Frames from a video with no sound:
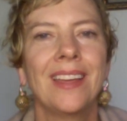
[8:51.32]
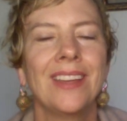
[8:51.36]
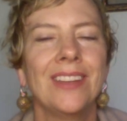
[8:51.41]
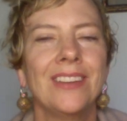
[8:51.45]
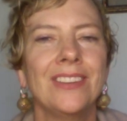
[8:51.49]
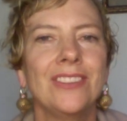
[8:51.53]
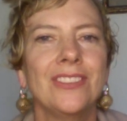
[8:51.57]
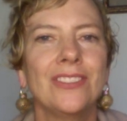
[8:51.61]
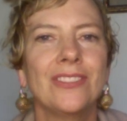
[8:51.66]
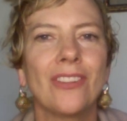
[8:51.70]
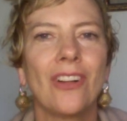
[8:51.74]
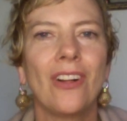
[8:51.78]

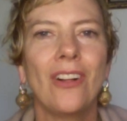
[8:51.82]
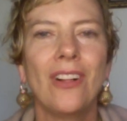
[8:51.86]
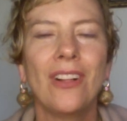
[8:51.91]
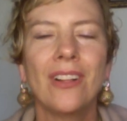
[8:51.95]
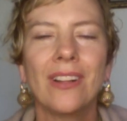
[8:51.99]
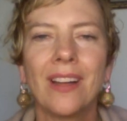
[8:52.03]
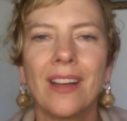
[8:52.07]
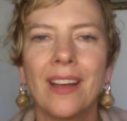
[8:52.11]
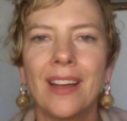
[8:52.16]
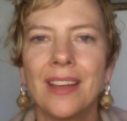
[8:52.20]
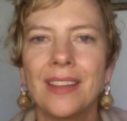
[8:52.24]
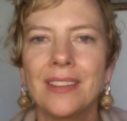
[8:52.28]
just all
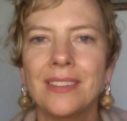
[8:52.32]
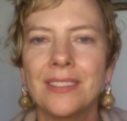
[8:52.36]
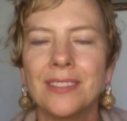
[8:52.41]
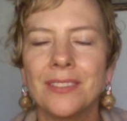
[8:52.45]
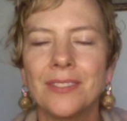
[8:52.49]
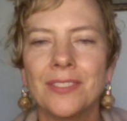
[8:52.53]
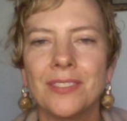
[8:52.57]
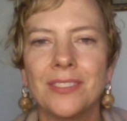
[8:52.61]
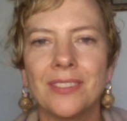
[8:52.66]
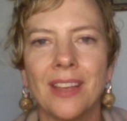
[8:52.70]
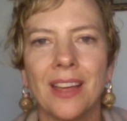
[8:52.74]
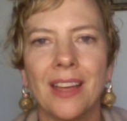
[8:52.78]
kinds
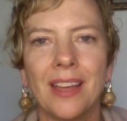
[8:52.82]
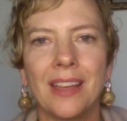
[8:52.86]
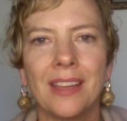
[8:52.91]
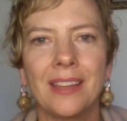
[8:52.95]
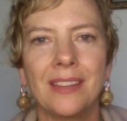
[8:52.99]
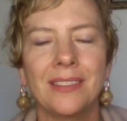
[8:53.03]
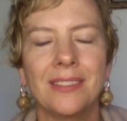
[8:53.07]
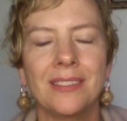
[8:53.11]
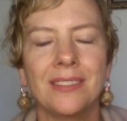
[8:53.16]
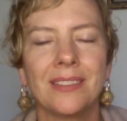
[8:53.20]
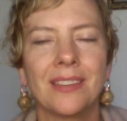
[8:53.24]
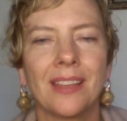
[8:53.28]
of
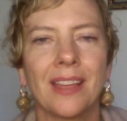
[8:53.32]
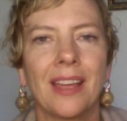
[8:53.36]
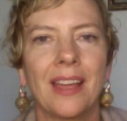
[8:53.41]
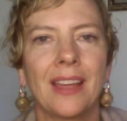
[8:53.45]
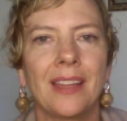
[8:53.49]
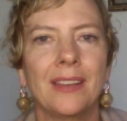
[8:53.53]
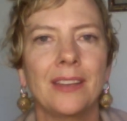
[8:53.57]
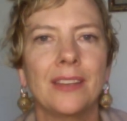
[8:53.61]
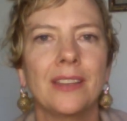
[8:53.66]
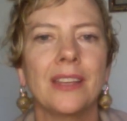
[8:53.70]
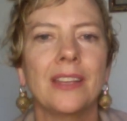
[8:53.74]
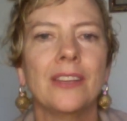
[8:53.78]
signs
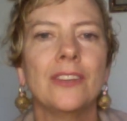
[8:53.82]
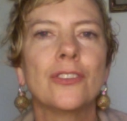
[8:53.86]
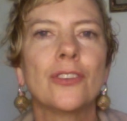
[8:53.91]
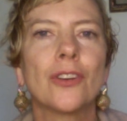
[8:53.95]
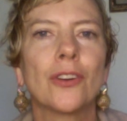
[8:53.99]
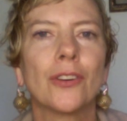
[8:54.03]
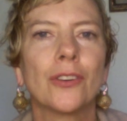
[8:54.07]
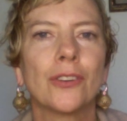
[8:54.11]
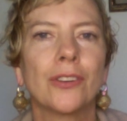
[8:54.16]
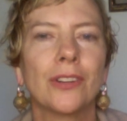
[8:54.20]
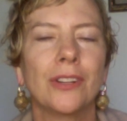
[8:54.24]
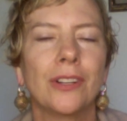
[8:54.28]
and
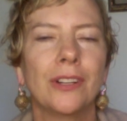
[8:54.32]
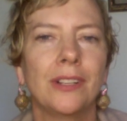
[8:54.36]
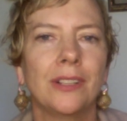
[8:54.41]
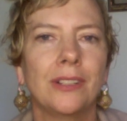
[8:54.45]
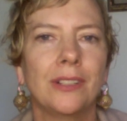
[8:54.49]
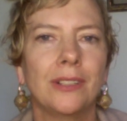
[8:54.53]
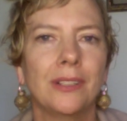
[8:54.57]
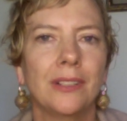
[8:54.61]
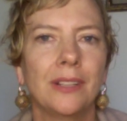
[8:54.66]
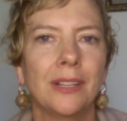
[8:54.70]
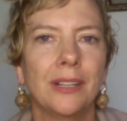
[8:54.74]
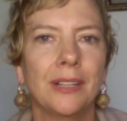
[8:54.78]

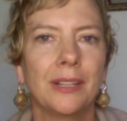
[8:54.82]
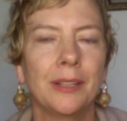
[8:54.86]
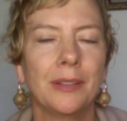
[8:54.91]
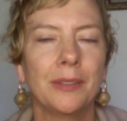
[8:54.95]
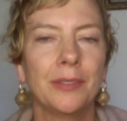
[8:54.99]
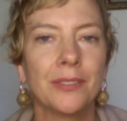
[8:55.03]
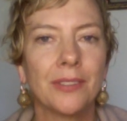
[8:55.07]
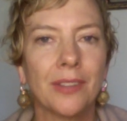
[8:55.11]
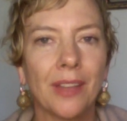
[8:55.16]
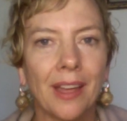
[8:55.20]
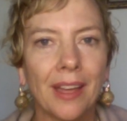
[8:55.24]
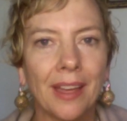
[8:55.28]
internal uh,
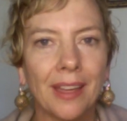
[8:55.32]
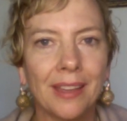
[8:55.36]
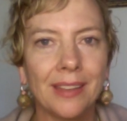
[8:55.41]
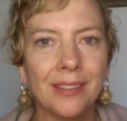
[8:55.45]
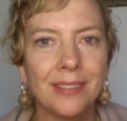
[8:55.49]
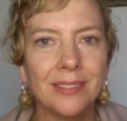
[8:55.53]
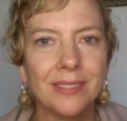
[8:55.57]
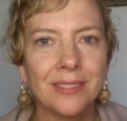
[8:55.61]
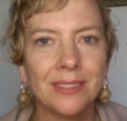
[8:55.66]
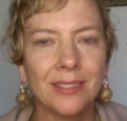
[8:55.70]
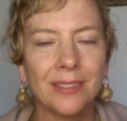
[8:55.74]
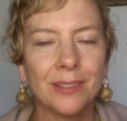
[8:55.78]

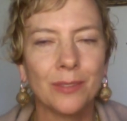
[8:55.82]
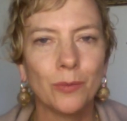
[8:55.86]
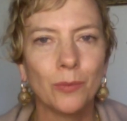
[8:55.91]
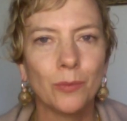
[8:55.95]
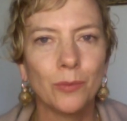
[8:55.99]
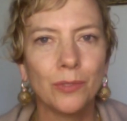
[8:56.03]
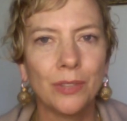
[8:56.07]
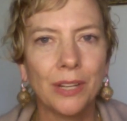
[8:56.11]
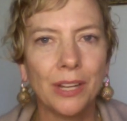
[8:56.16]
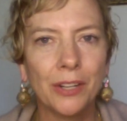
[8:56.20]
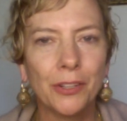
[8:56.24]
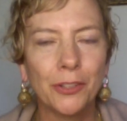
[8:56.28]
signs
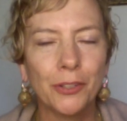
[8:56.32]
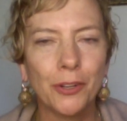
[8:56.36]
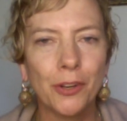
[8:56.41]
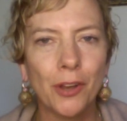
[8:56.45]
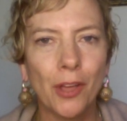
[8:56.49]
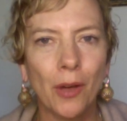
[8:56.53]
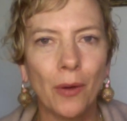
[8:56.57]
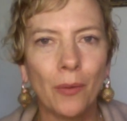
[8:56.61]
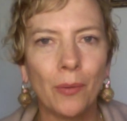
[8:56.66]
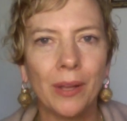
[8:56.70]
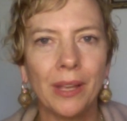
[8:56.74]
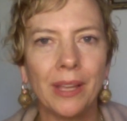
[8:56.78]
and inner
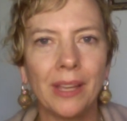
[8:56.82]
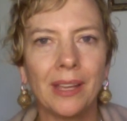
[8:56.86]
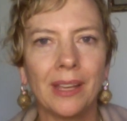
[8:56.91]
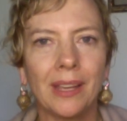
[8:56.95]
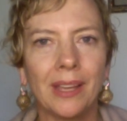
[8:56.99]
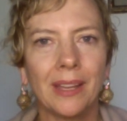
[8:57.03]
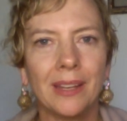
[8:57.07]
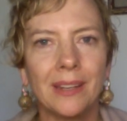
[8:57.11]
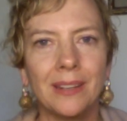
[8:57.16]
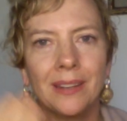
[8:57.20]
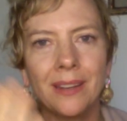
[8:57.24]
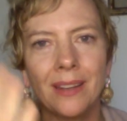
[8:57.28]
knowing
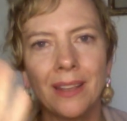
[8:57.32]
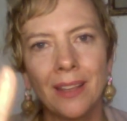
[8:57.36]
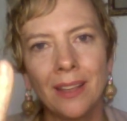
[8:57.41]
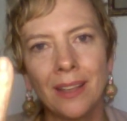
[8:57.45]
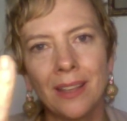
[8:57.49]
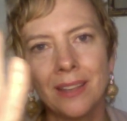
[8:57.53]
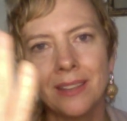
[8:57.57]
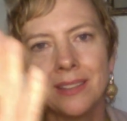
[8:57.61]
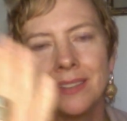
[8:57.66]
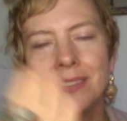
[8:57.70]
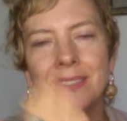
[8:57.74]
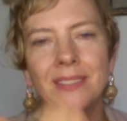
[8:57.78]
and
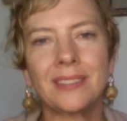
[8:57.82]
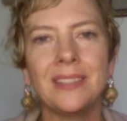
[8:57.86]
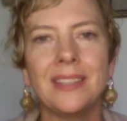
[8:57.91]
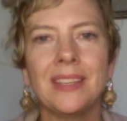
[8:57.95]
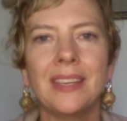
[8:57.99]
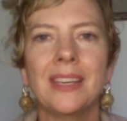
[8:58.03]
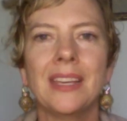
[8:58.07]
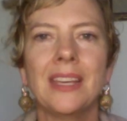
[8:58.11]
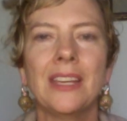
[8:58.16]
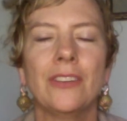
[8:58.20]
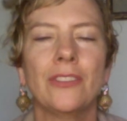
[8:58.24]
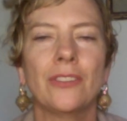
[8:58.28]

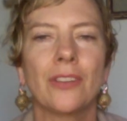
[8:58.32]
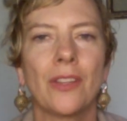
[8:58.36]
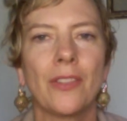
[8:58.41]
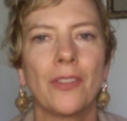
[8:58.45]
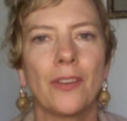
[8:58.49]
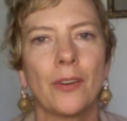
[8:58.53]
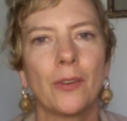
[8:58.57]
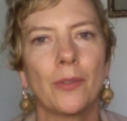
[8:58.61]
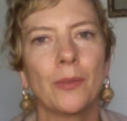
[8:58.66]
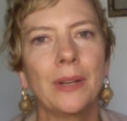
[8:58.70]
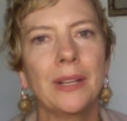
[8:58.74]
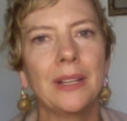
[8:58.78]
seeing each
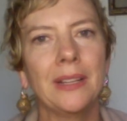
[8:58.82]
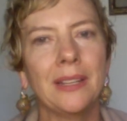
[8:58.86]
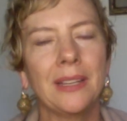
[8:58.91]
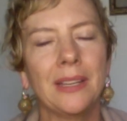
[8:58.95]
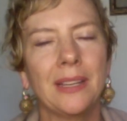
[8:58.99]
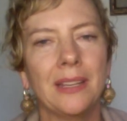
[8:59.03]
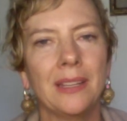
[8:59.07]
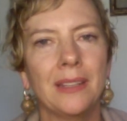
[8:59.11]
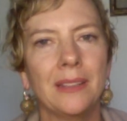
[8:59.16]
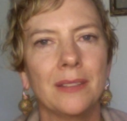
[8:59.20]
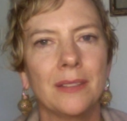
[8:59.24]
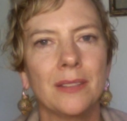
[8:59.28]
other,
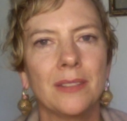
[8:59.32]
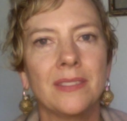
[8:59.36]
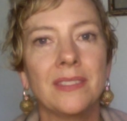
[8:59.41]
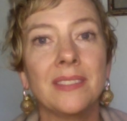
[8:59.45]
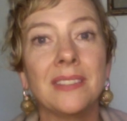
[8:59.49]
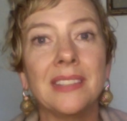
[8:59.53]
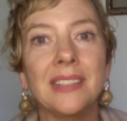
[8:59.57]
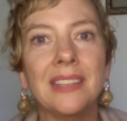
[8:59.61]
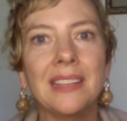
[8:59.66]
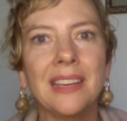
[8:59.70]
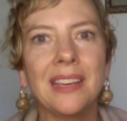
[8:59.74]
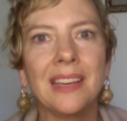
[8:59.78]
really
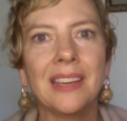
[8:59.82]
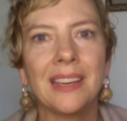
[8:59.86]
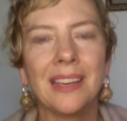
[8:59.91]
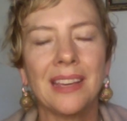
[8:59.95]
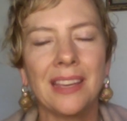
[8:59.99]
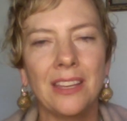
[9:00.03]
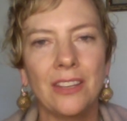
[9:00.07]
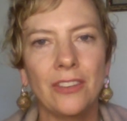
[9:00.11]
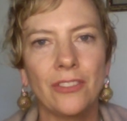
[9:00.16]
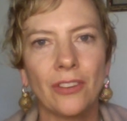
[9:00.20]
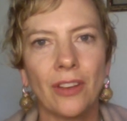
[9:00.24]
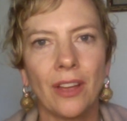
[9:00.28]
seeing
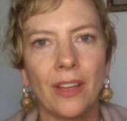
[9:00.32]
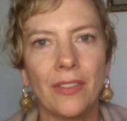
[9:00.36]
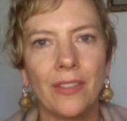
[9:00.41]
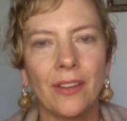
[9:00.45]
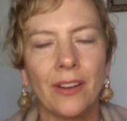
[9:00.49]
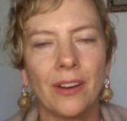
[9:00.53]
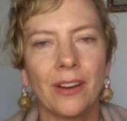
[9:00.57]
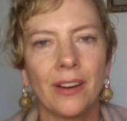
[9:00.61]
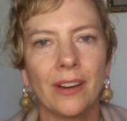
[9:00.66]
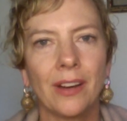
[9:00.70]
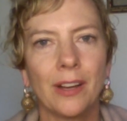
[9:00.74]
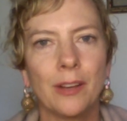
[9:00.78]
each
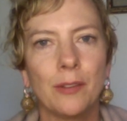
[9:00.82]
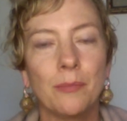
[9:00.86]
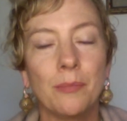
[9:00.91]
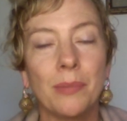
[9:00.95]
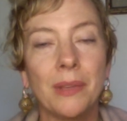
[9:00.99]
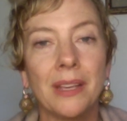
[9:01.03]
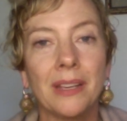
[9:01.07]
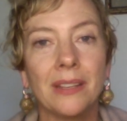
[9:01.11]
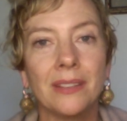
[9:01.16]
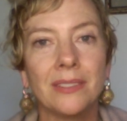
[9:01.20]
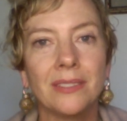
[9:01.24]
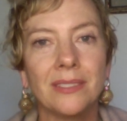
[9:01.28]
other and
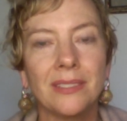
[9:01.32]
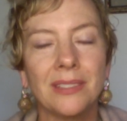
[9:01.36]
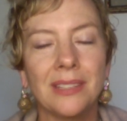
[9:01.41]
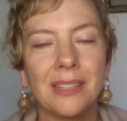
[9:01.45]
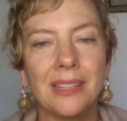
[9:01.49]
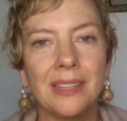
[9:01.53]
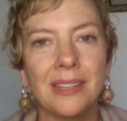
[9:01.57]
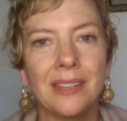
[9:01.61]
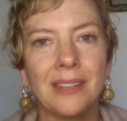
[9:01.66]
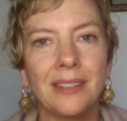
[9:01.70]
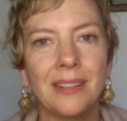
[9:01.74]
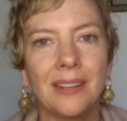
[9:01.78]
being
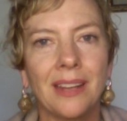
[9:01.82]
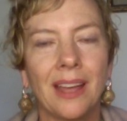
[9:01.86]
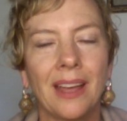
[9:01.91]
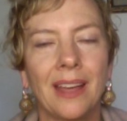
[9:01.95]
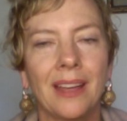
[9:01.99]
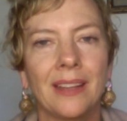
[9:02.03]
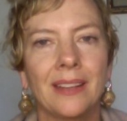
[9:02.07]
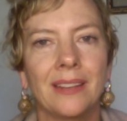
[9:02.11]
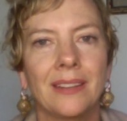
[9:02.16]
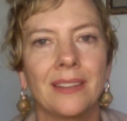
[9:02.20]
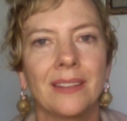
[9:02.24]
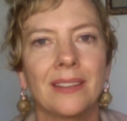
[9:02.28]
seen.
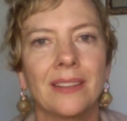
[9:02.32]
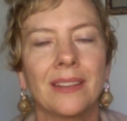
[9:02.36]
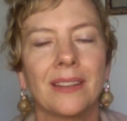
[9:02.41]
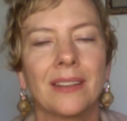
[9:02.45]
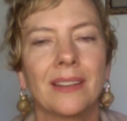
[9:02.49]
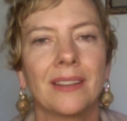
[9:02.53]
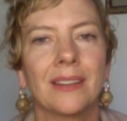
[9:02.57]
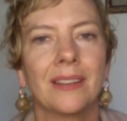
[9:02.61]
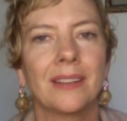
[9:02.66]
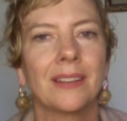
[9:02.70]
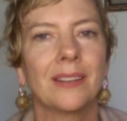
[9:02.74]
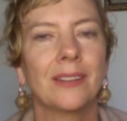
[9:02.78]
And
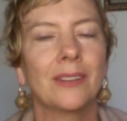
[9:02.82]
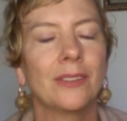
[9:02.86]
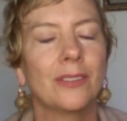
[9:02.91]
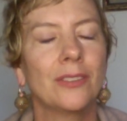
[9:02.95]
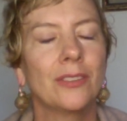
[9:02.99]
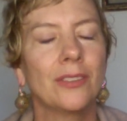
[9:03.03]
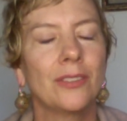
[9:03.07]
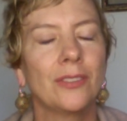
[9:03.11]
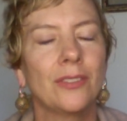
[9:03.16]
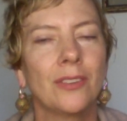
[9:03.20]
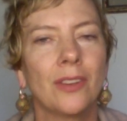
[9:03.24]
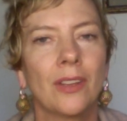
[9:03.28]
uh,
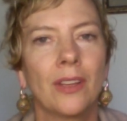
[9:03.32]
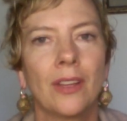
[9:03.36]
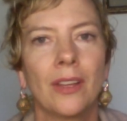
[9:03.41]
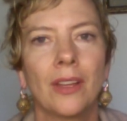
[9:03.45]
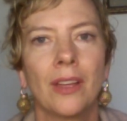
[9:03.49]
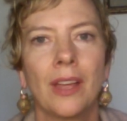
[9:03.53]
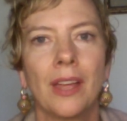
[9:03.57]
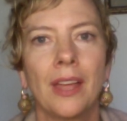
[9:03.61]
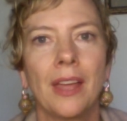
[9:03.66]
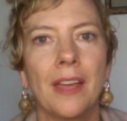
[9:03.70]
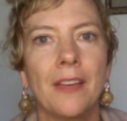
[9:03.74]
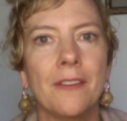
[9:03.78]
just,
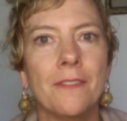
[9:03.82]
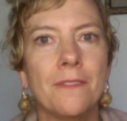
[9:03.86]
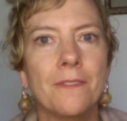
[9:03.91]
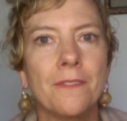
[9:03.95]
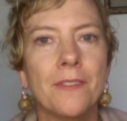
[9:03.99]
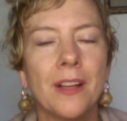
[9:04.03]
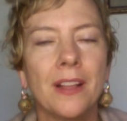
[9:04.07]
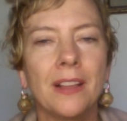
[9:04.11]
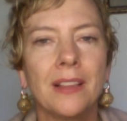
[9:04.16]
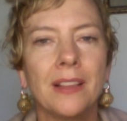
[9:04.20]
it felt